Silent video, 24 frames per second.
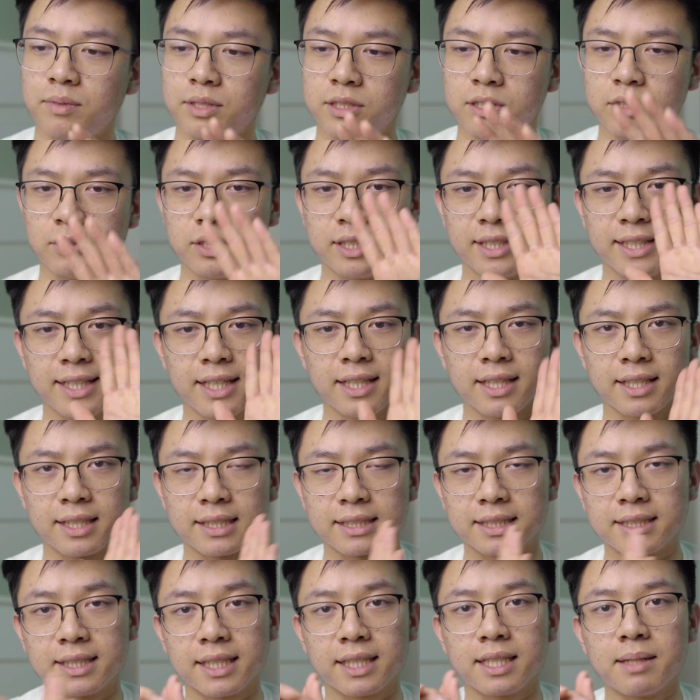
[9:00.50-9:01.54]
You can get
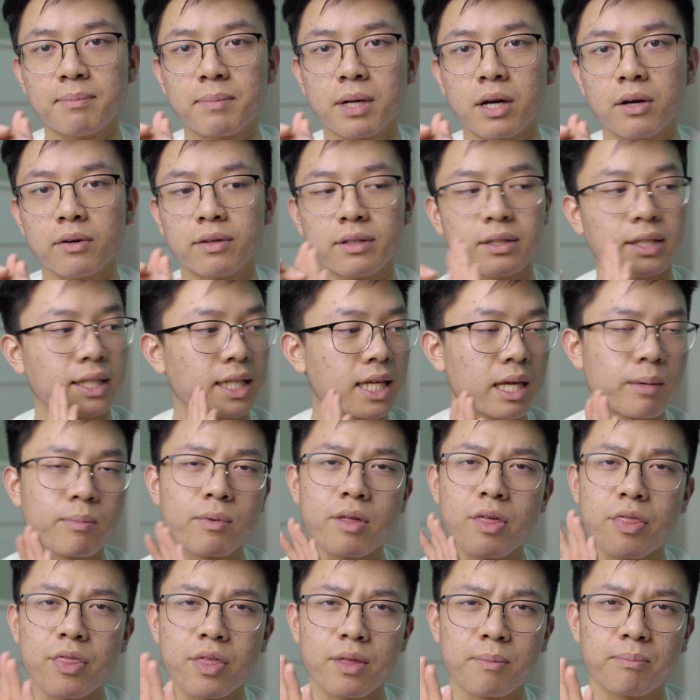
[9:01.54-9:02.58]
like a sticky mount. It
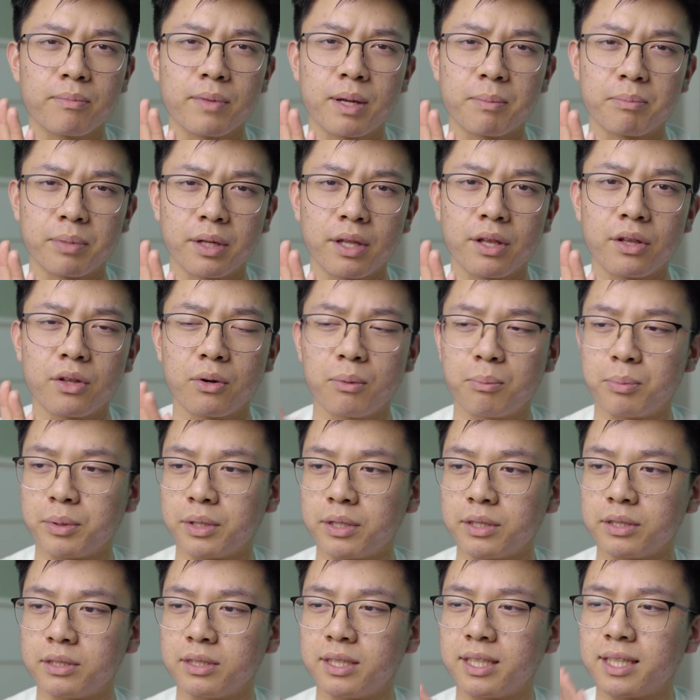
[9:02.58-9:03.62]
came with my bundle,
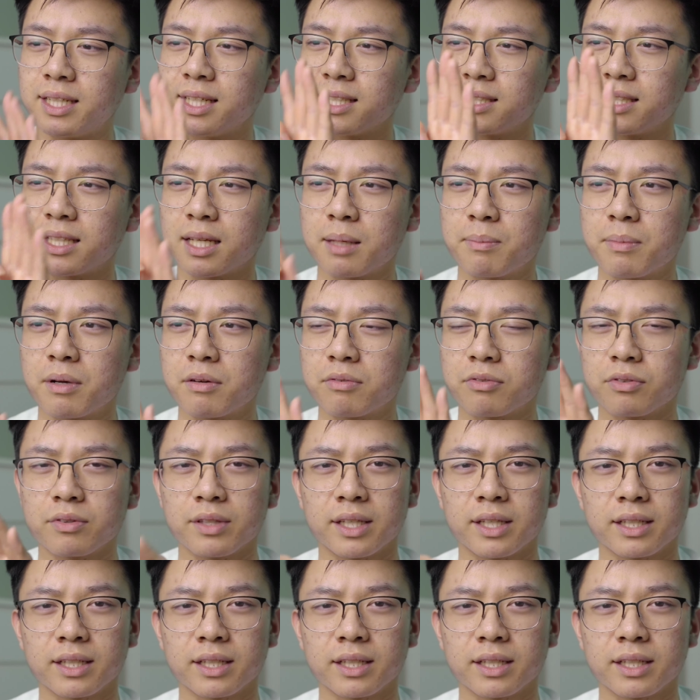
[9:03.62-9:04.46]
but you can get a sticky mount for